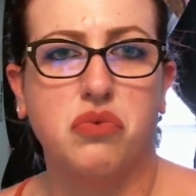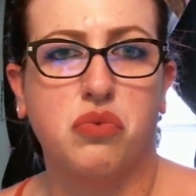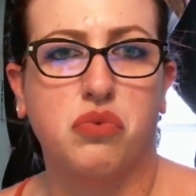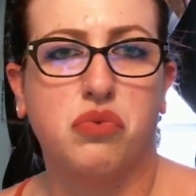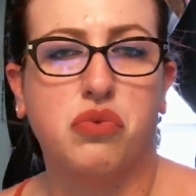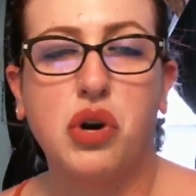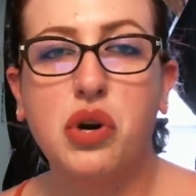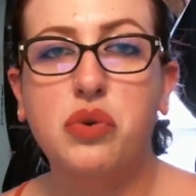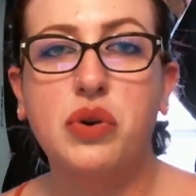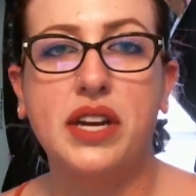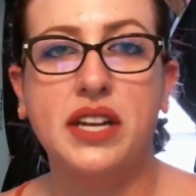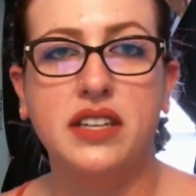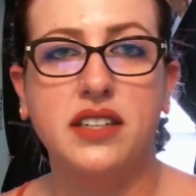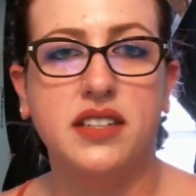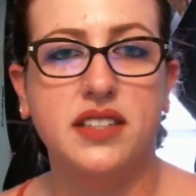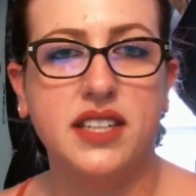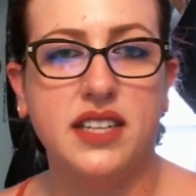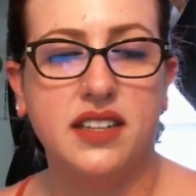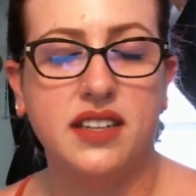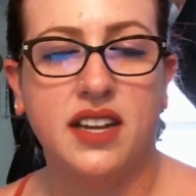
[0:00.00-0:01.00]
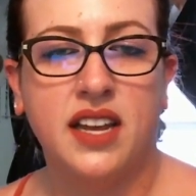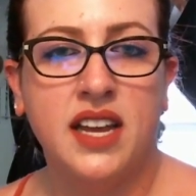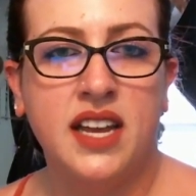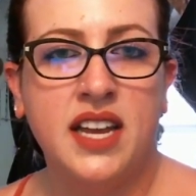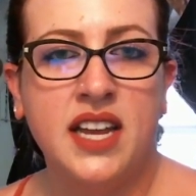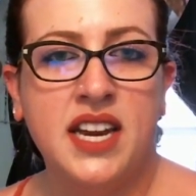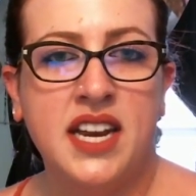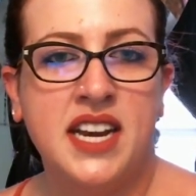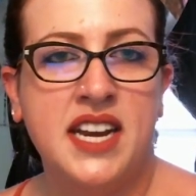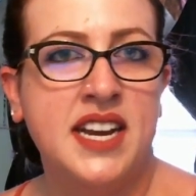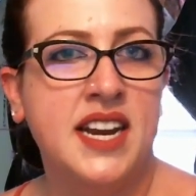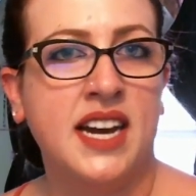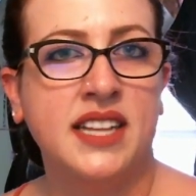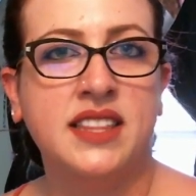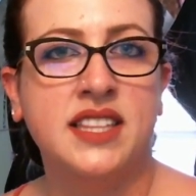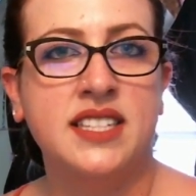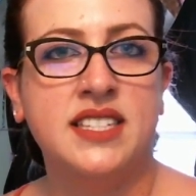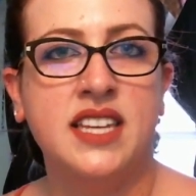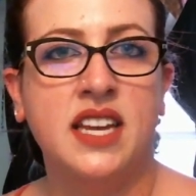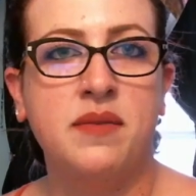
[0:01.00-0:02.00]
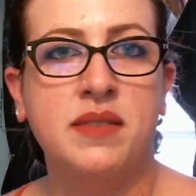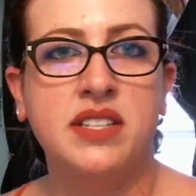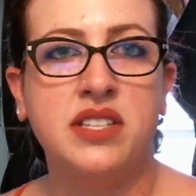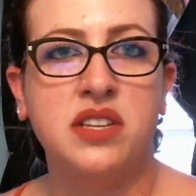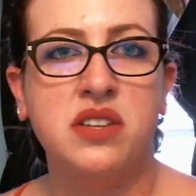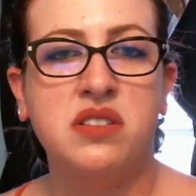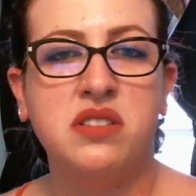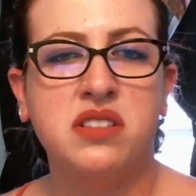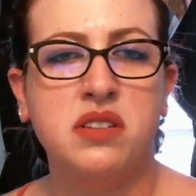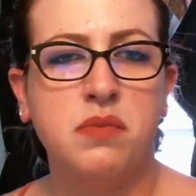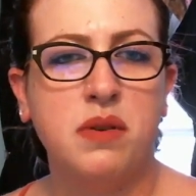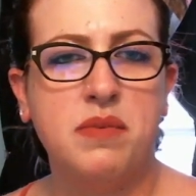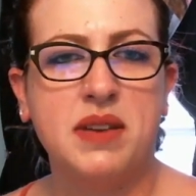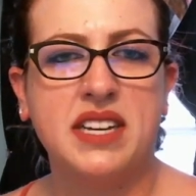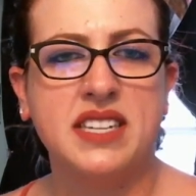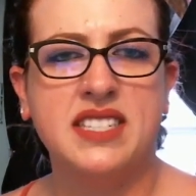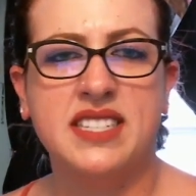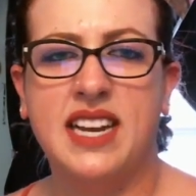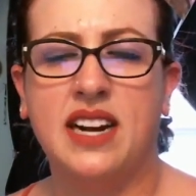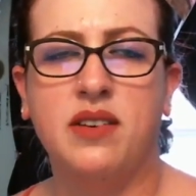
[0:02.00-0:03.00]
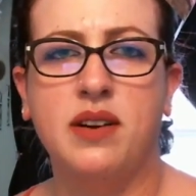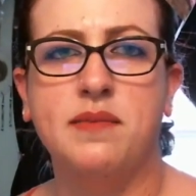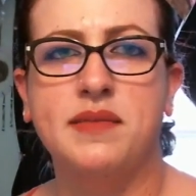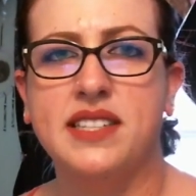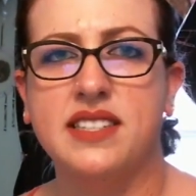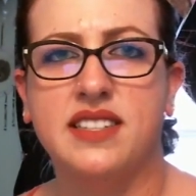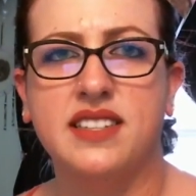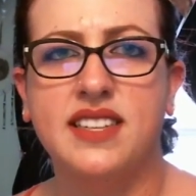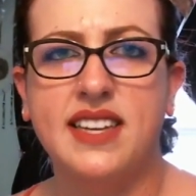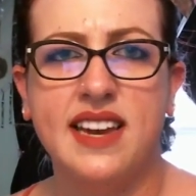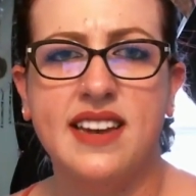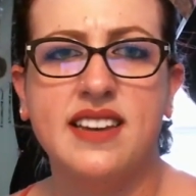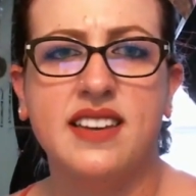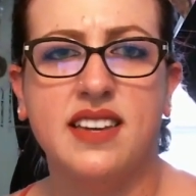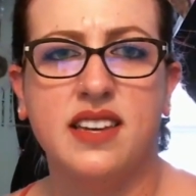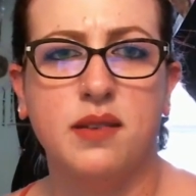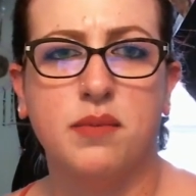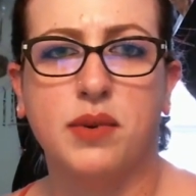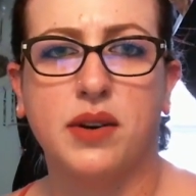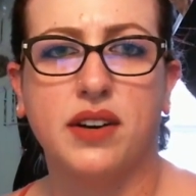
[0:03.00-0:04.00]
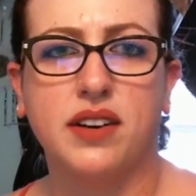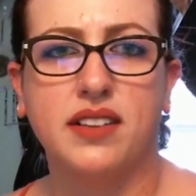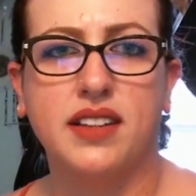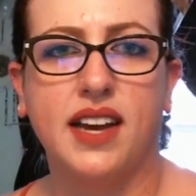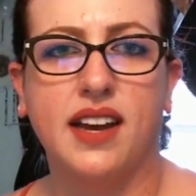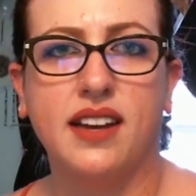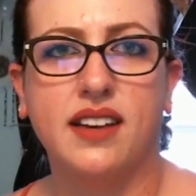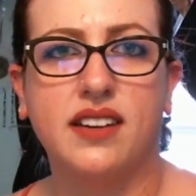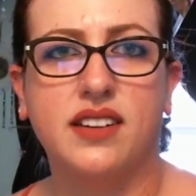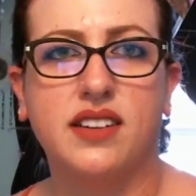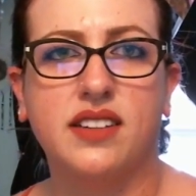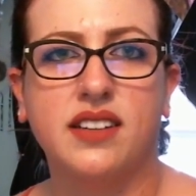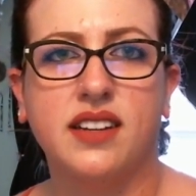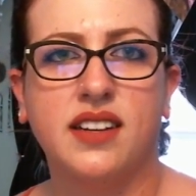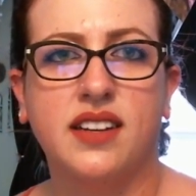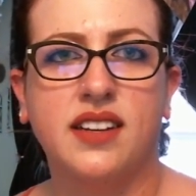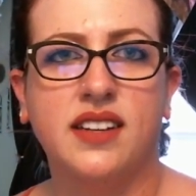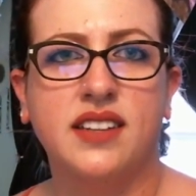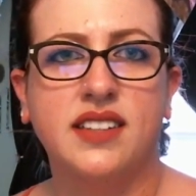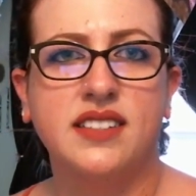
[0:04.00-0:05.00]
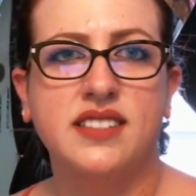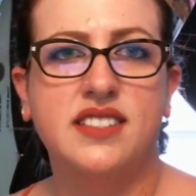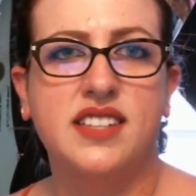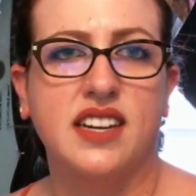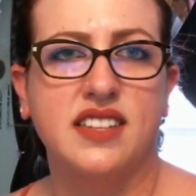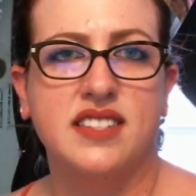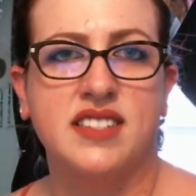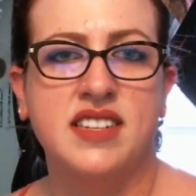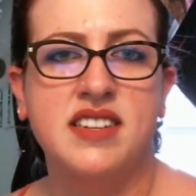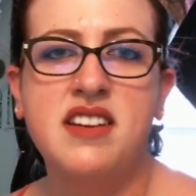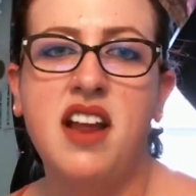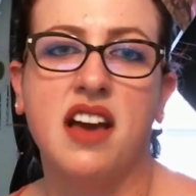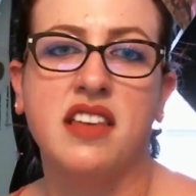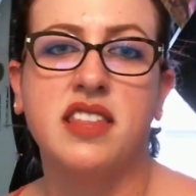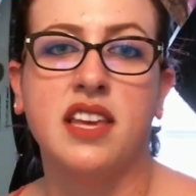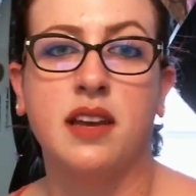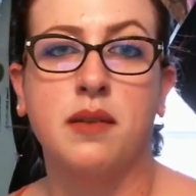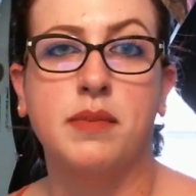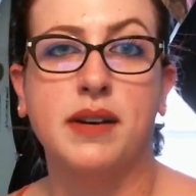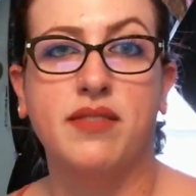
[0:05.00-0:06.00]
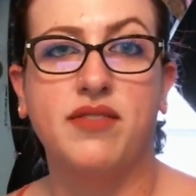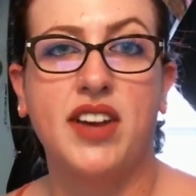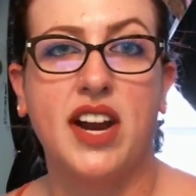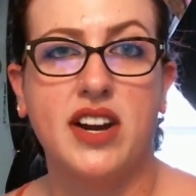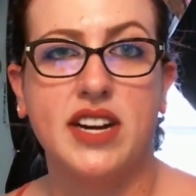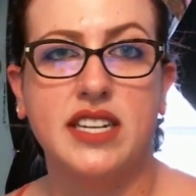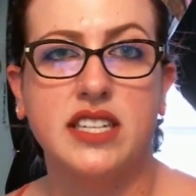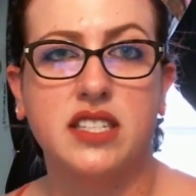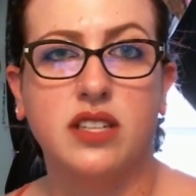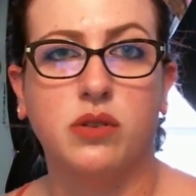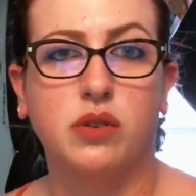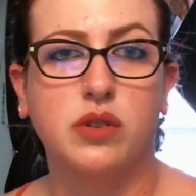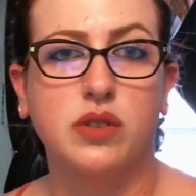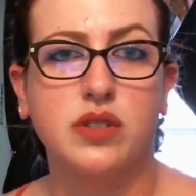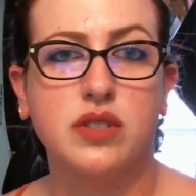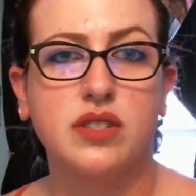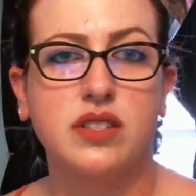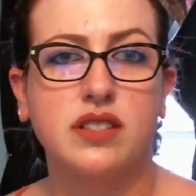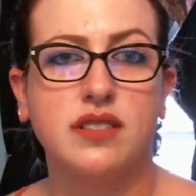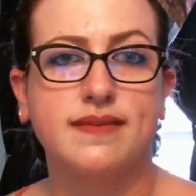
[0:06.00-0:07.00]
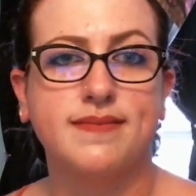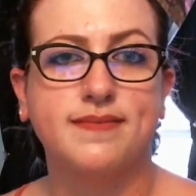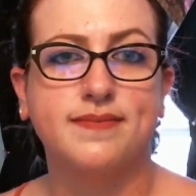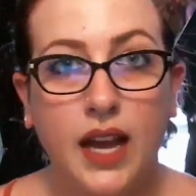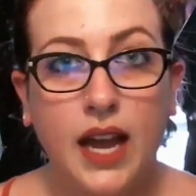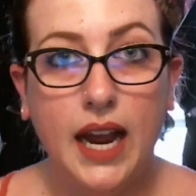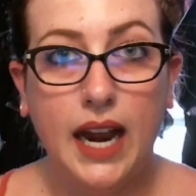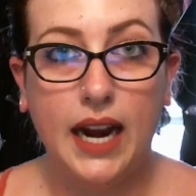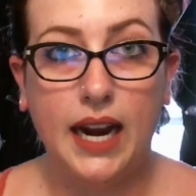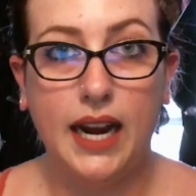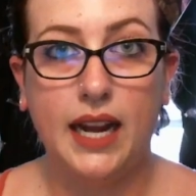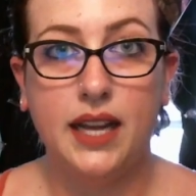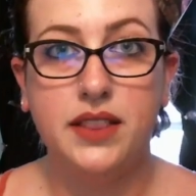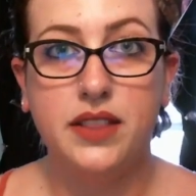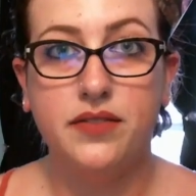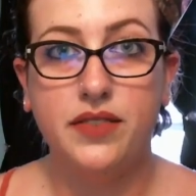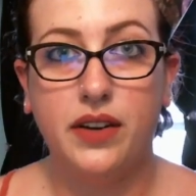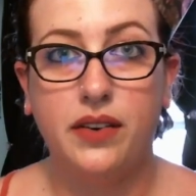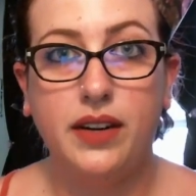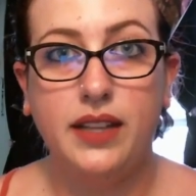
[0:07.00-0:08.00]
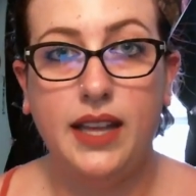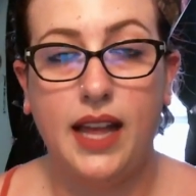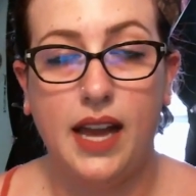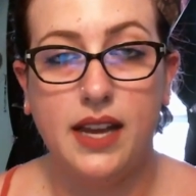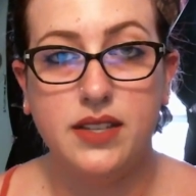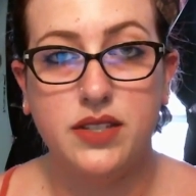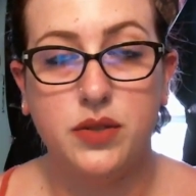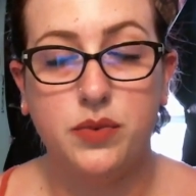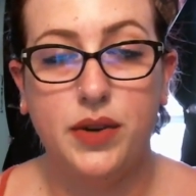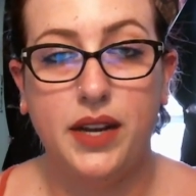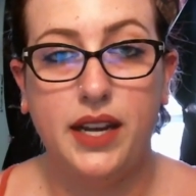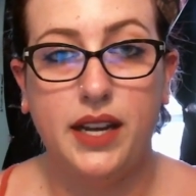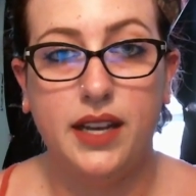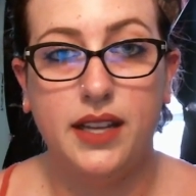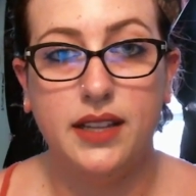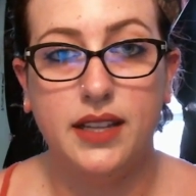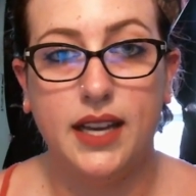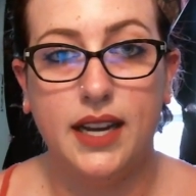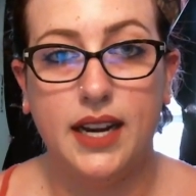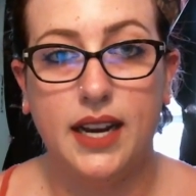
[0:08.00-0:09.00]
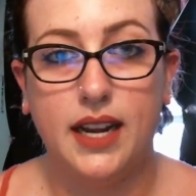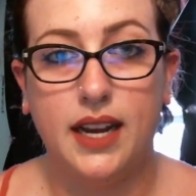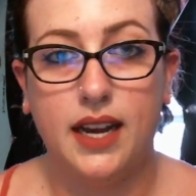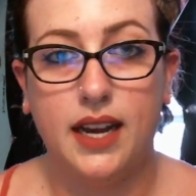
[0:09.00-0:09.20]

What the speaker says: ruined and not the same as it used to be because now I'm this gatekeeper that does nothing but fairy souls? And the very last way that